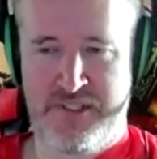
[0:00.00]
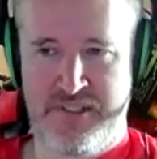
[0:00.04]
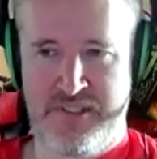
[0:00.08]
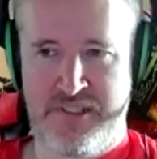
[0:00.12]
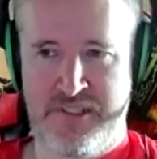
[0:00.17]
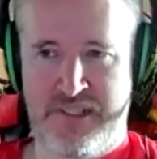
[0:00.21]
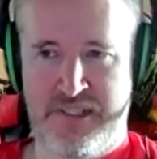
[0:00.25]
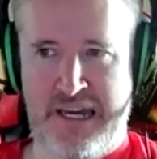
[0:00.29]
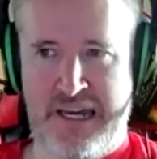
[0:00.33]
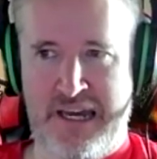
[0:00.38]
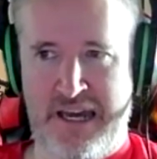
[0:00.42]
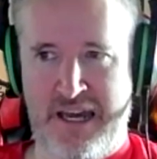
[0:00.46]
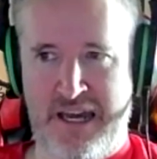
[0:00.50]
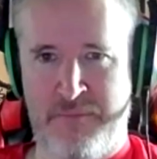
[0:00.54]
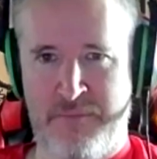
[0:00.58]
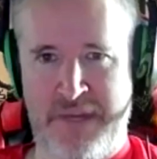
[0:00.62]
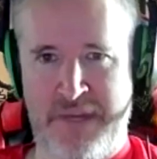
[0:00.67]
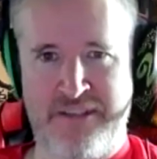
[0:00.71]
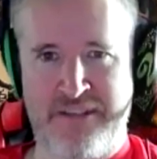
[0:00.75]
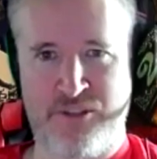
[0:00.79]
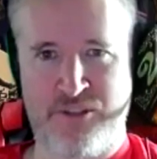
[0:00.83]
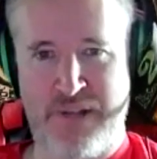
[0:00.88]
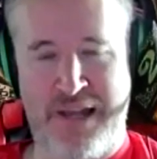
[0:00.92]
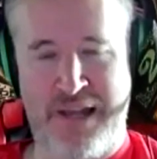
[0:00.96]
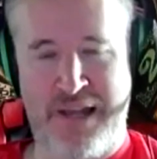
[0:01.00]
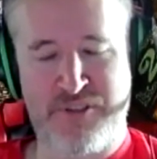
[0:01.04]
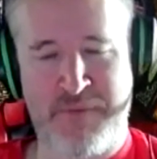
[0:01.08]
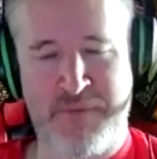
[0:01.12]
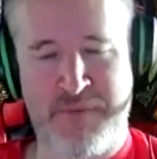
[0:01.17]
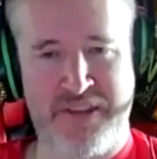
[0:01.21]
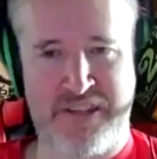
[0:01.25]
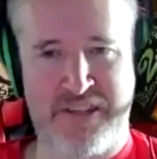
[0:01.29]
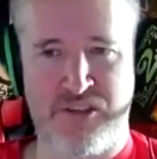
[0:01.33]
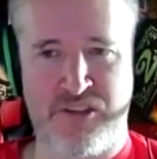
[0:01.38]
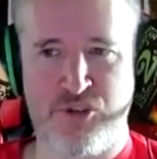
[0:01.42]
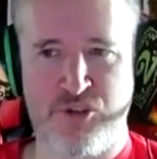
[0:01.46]
And then you'll have some
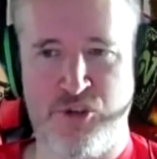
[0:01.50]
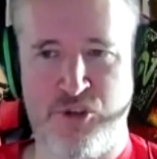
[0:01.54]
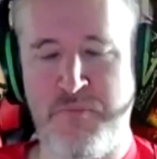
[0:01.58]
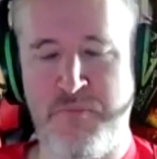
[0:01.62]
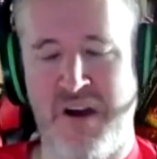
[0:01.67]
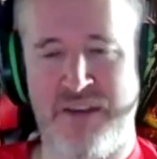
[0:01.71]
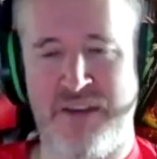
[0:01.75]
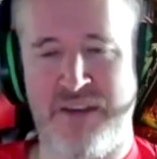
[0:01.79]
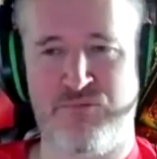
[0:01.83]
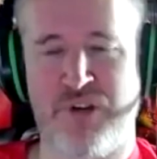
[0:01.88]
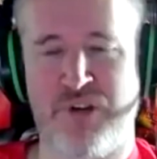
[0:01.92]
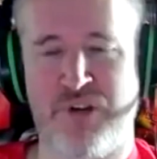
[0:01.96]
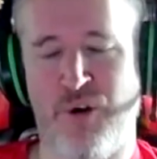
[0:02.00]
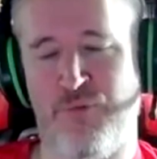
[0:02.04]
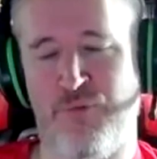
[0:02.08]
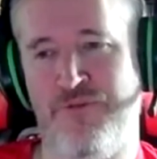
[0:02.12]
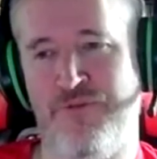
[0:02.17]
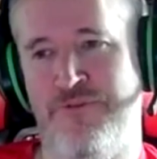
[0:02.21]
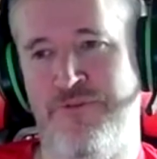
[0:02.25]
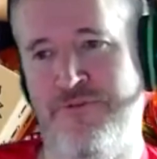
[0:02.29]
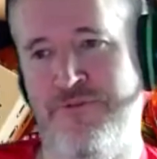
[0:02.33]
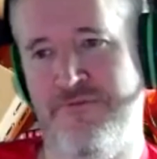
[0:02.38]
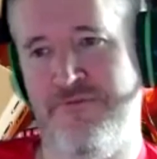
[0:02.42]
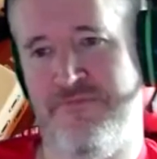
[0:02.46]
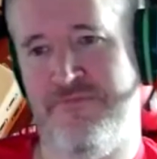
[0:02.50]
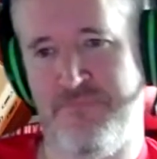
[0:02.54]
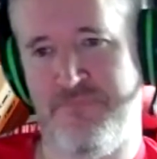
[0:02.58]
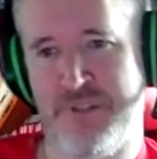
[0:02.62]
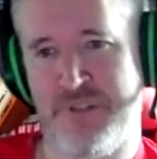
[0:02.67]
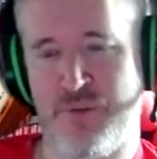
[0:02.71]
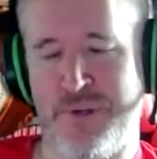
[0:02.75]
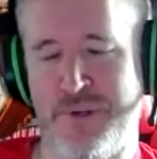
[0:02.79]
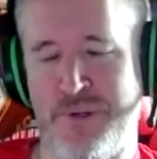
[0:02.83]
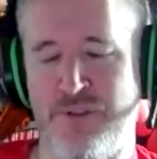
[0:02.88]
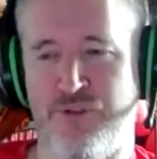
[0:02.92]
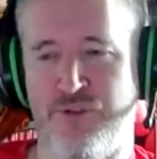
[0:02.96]
other things. You might roll
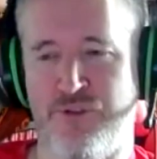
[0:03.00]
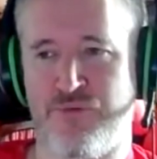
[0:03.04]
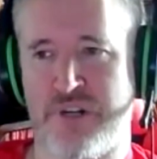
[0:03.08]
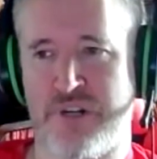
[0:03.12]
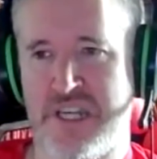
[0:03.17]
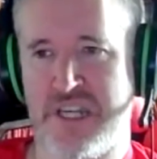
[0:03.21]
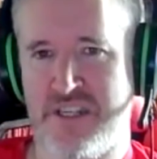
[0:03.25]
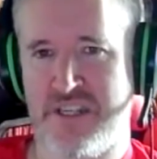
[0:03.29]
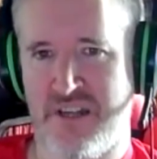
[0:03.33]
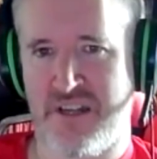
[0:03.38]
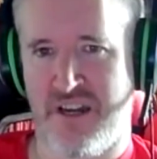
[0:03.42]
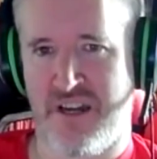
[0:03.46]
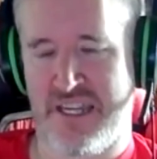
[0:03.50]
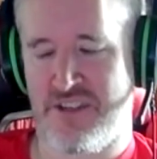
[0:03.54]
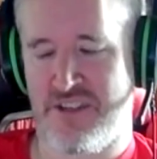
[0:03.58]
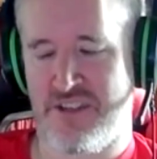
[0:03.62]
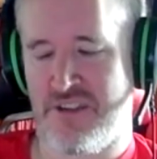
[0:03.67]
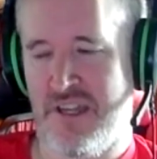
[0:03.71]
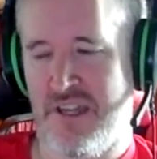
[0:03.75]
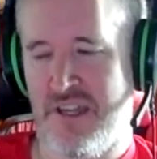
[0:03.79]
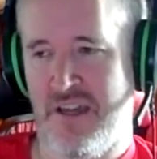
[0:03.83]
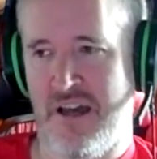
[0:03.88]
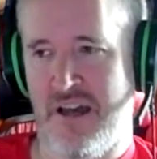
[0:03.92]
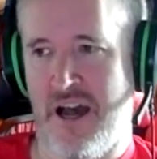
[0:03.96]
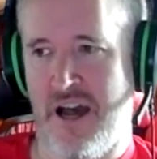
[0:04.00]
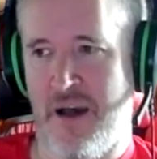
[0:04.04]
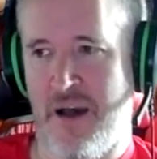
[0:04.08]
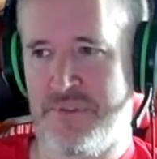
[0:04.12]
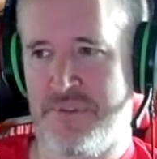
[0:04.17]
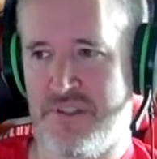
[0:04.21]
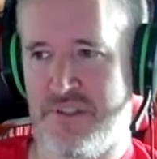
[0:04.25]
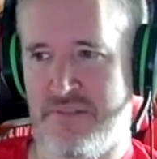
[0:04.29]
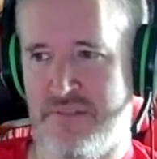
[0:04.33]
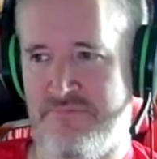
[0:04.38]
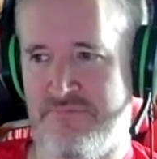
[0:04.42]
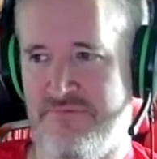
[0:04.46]
between 3 dice up
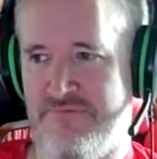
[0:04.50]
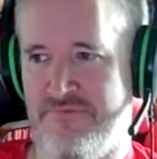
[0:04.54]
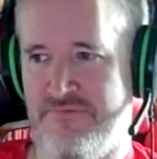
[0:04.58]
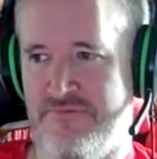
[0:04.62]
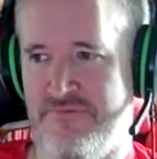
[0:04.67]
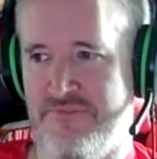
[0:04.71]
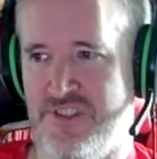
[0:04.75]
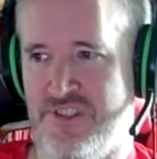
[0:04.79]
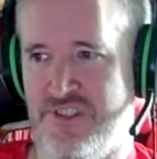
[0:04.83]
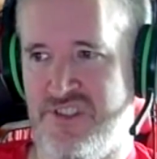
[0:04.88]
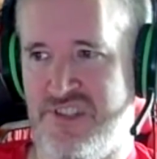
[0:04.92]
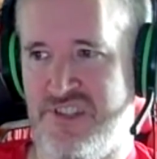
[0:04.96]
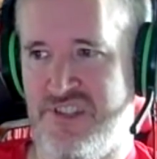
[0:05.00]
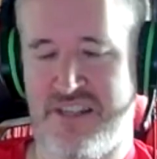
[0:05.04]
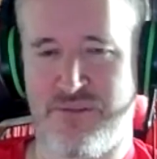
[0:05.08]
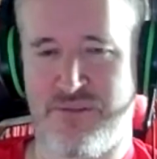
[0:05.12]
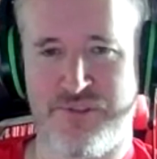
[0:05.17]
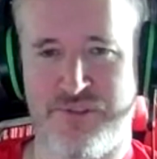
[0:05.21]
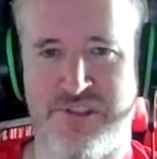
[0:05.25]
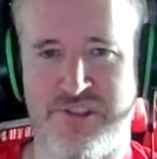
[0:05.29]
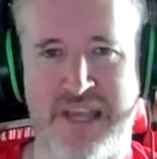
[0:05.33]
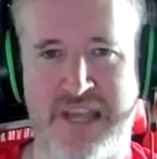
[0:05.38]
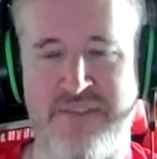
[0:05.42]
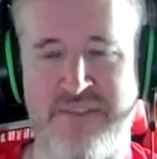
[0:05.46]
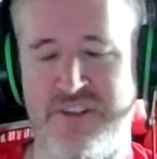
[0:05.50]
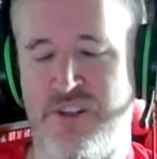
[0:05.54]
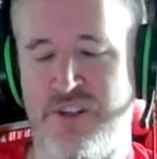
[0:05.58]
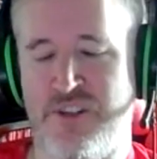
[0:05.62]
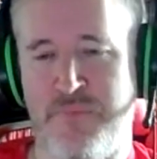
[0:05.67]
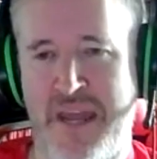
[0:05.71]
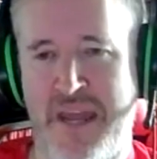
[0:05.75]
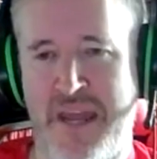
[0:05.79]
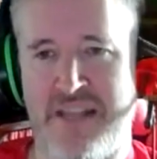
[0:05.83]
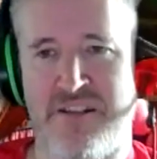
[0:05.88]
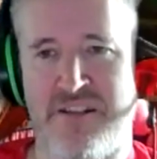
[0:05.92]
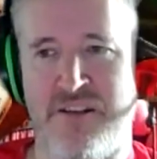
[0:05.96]
to 6 or 7,
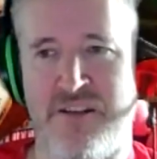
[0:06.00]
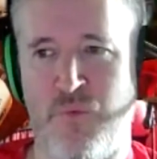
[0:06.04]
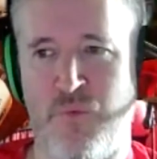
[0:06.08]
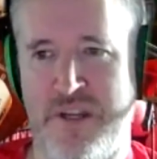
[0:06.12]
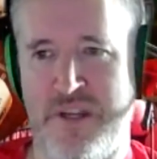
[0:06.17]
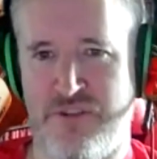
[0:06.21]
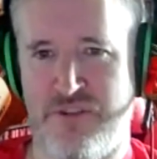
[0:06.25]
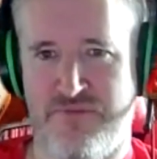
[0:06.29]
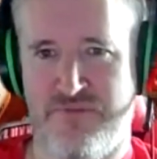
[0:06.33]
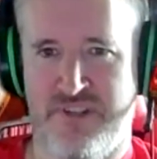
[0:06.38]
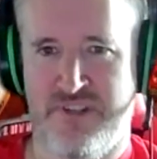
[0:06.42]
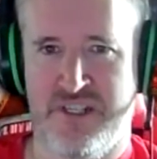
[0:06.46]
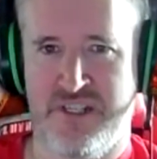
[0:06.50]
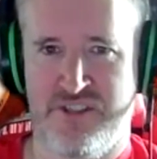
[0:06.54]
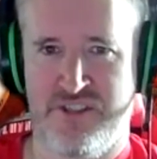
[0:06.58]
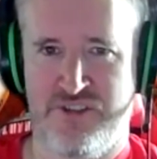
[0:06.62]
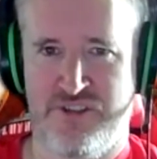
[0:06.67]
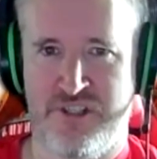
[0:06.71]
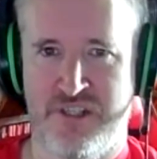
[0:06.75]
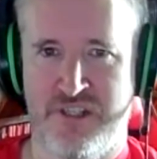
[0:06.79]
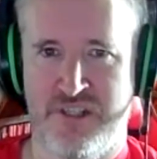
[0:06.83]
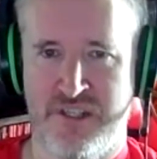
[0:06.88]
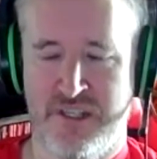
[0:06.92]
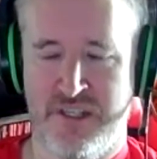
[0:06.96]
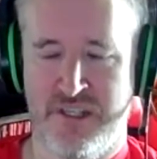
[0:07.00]
depending on which version.